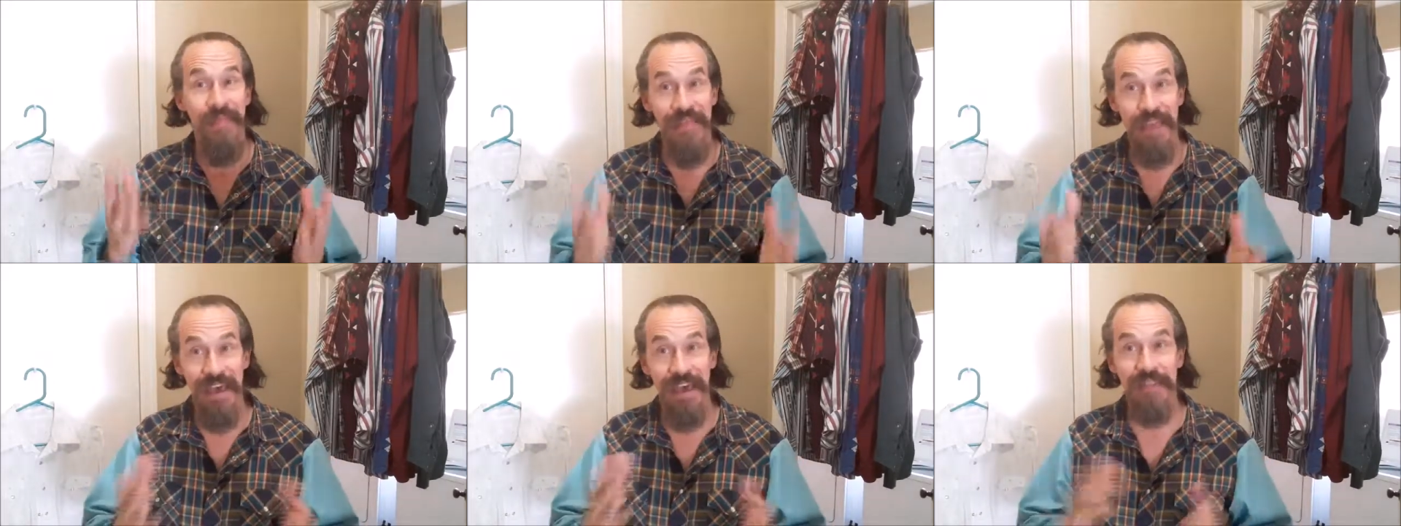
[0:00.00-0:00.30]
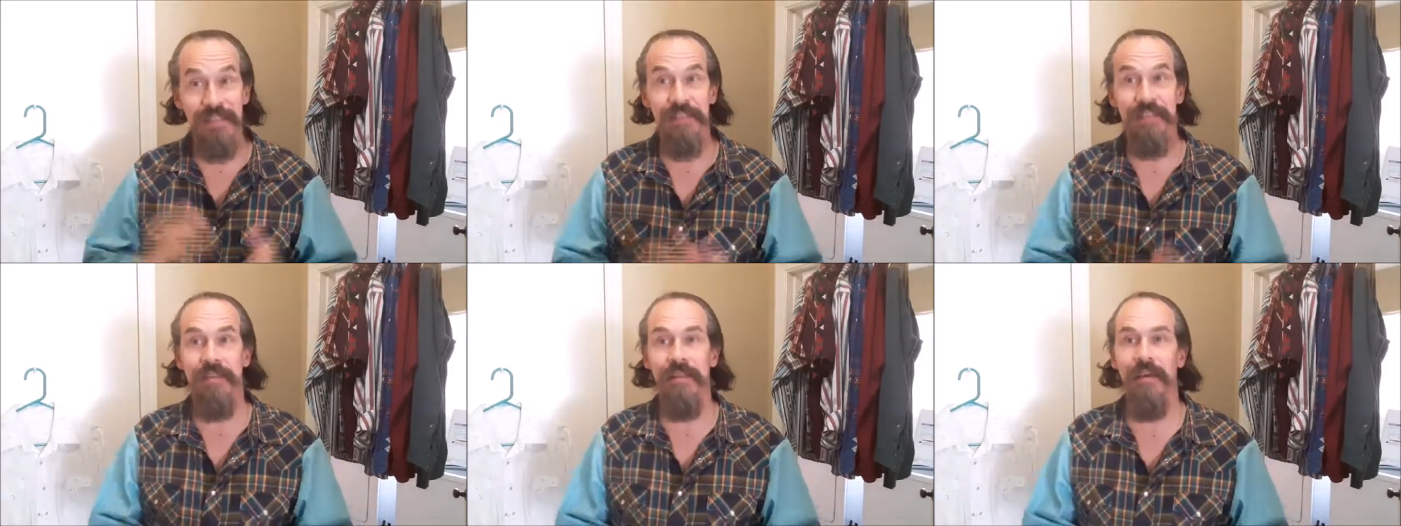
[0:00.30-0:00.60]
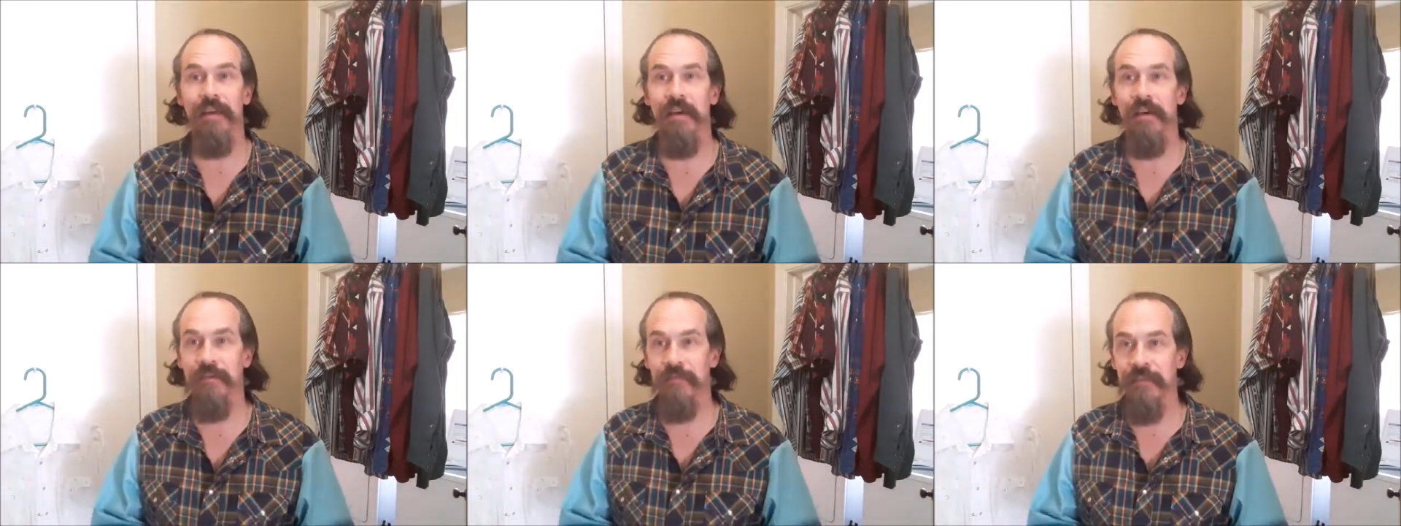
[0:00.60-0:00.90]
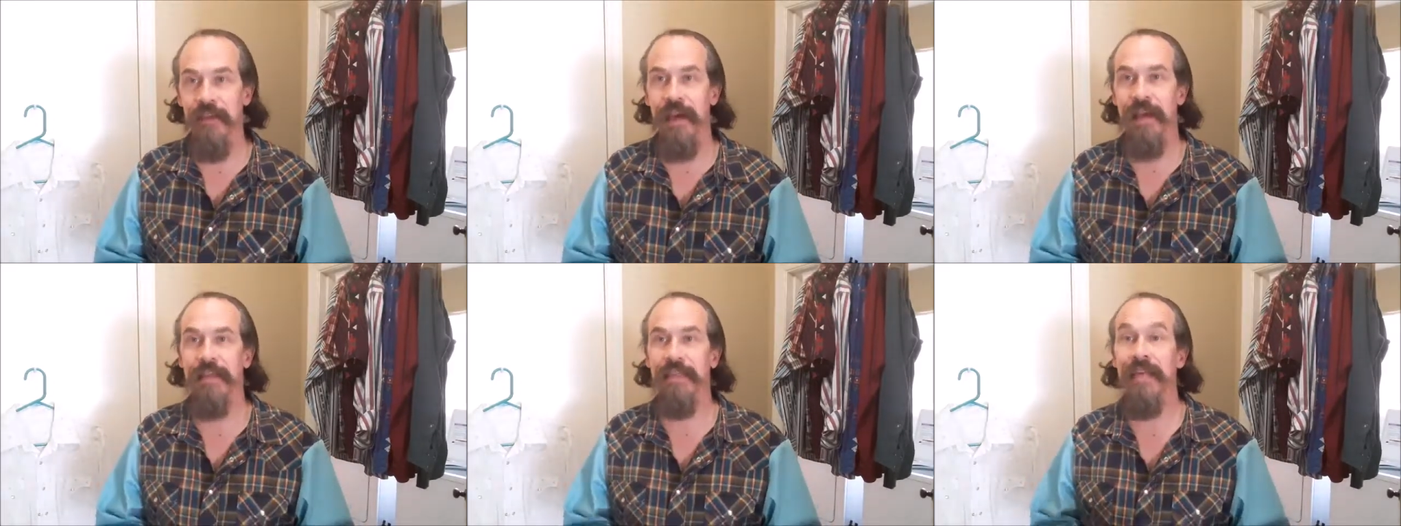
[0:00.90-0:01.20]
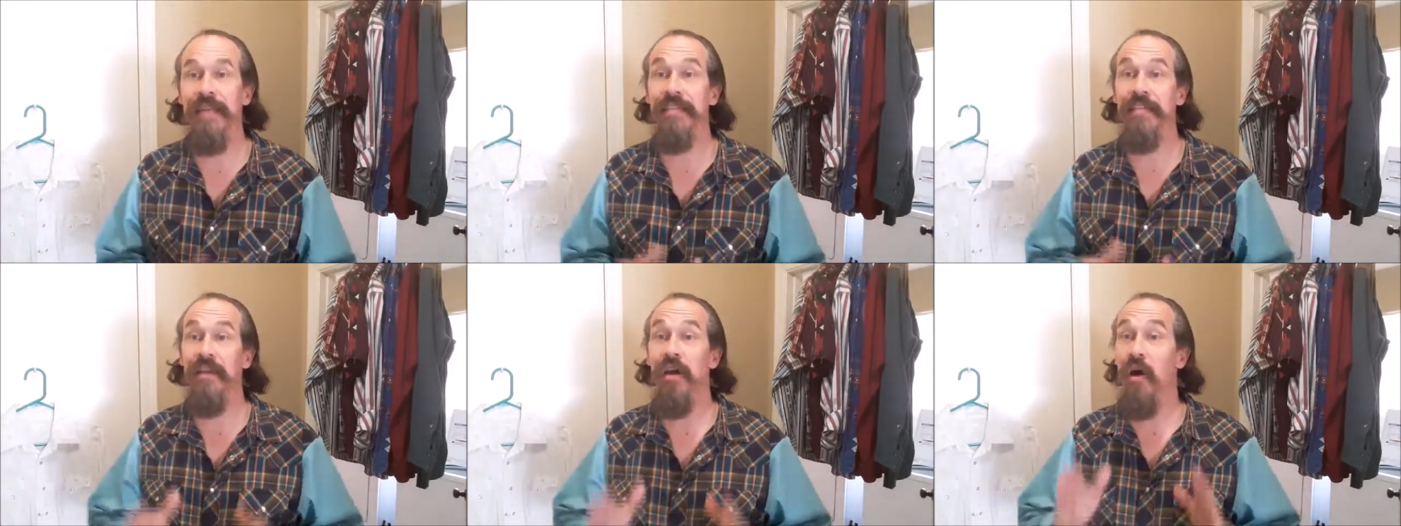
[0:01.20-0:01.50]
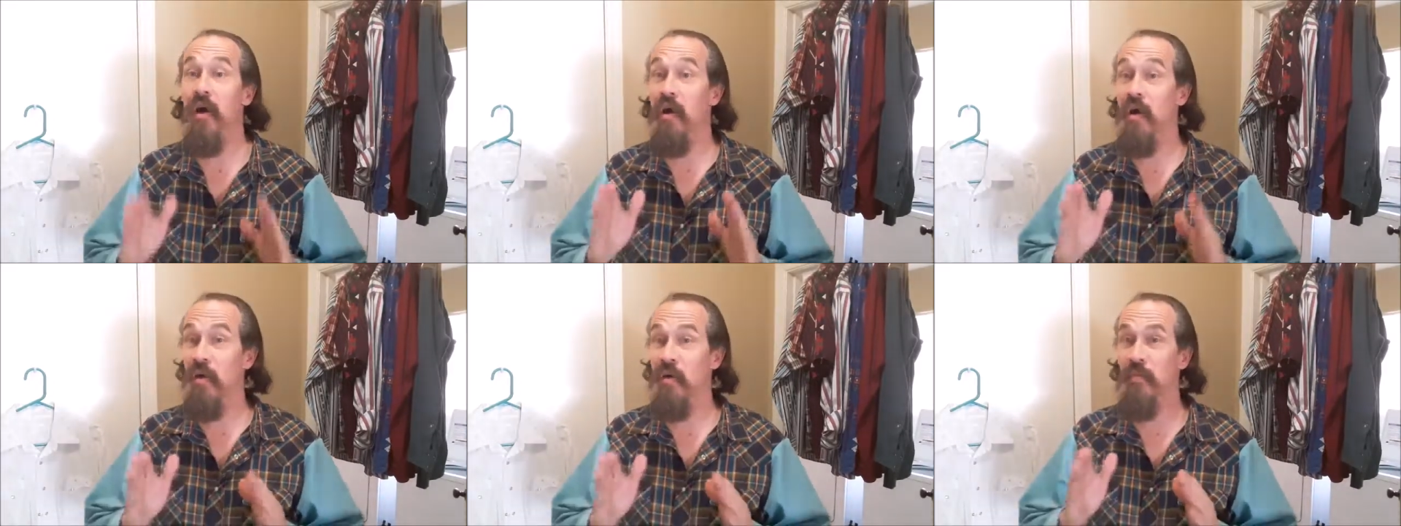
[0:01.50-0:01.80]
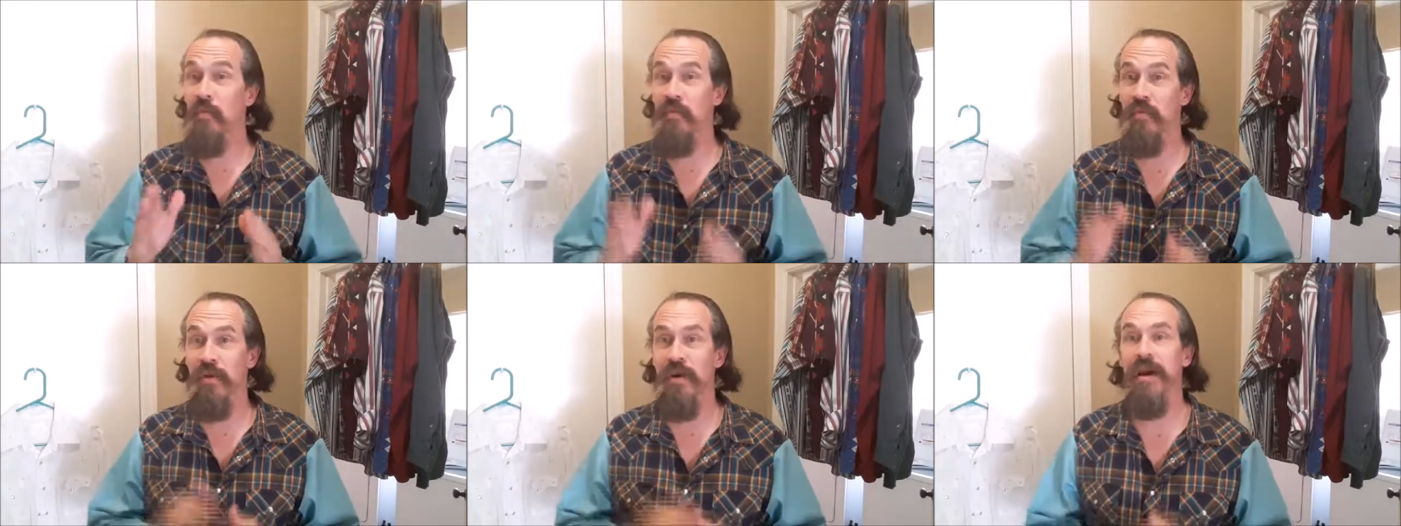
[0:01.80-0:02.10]
That's a fact. That's a
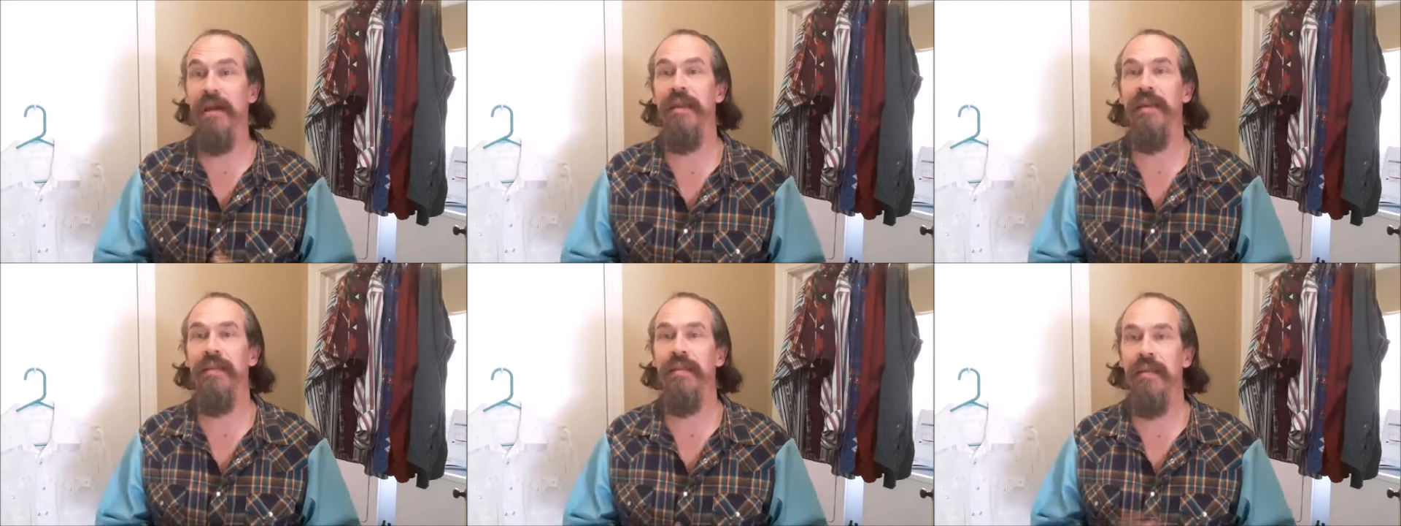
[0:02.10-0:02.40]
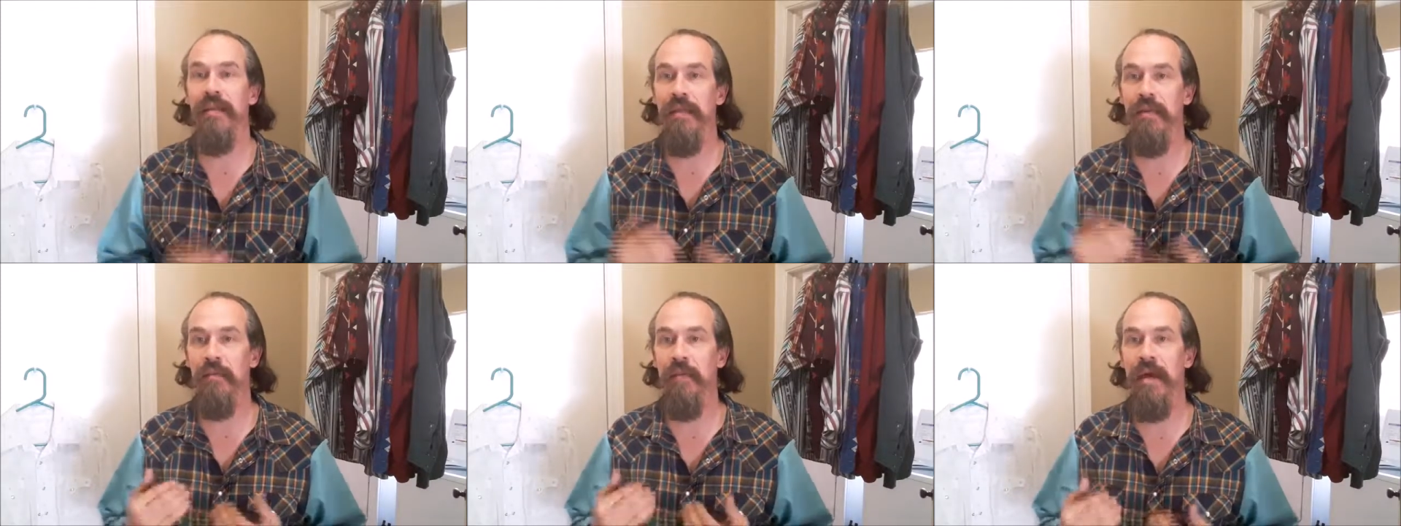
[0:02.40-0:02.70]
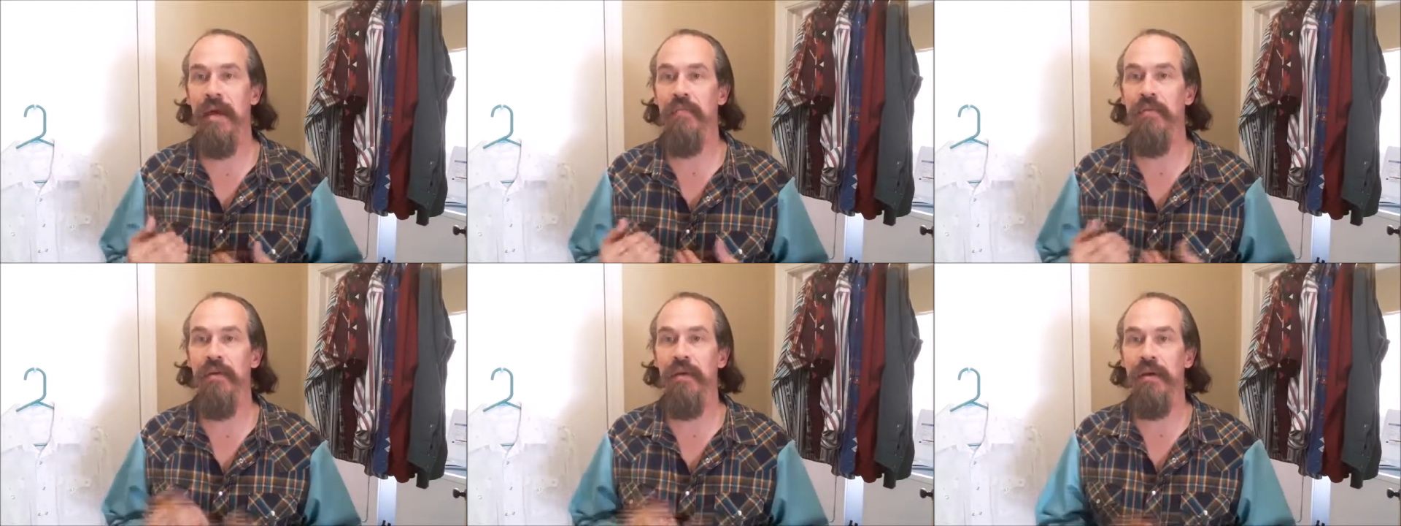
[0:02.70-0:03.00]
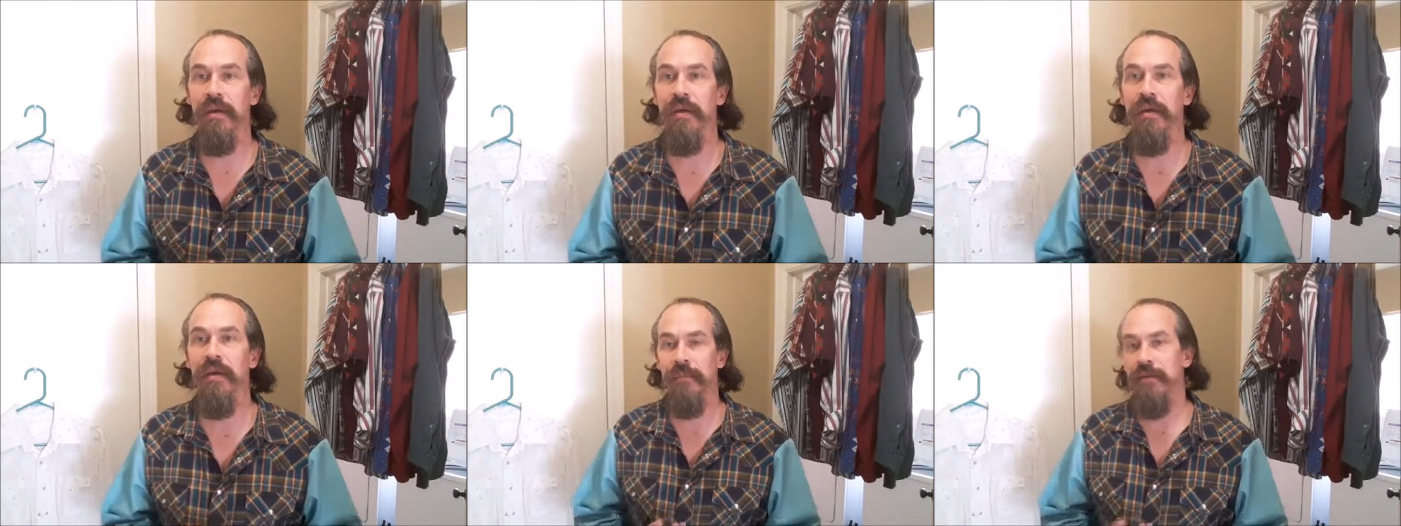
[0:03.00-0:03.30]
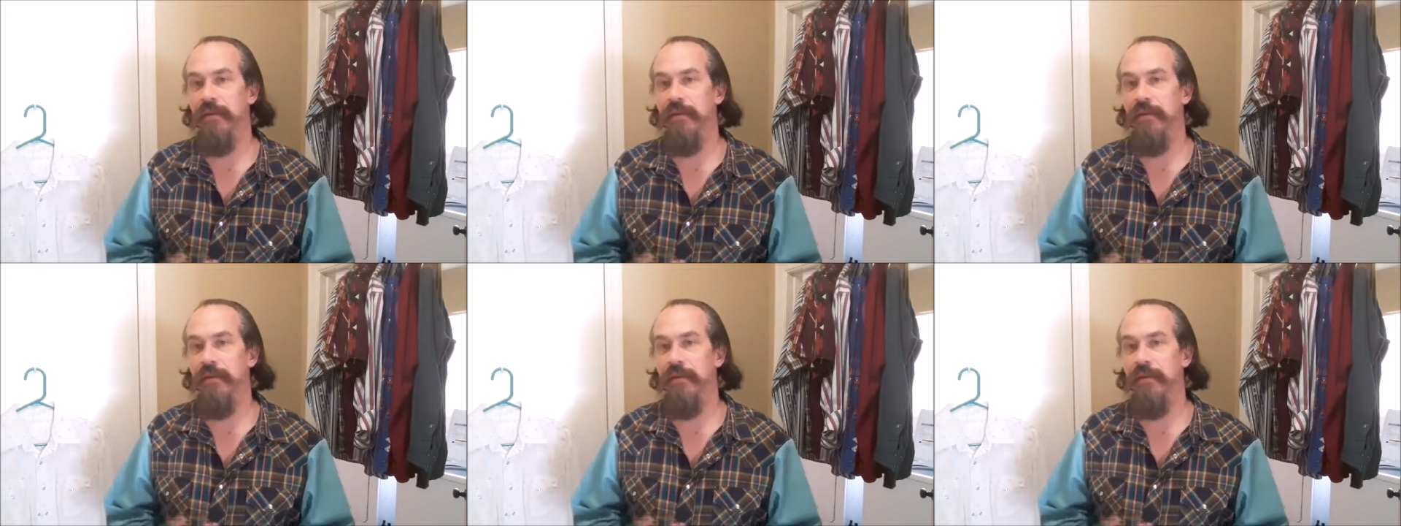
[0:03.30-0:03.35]
home run in my book.